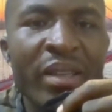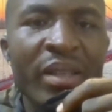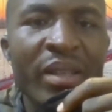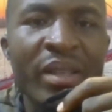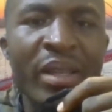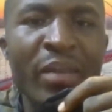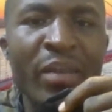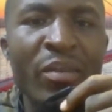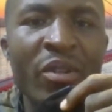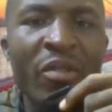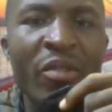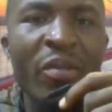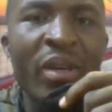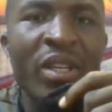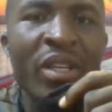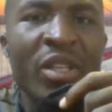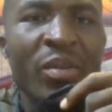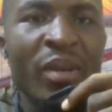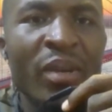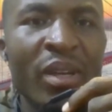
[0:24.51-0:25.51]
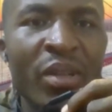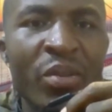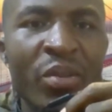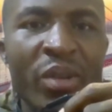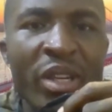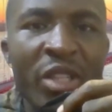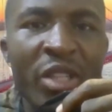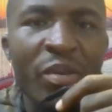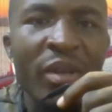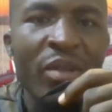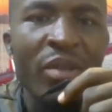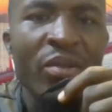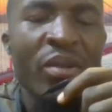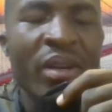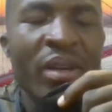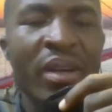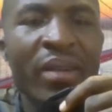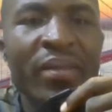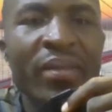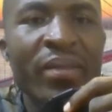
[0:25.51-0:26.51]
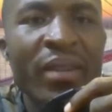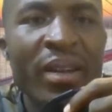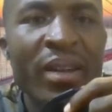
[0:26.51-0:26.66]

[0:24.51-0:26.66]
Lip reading: the number of participants we expect to have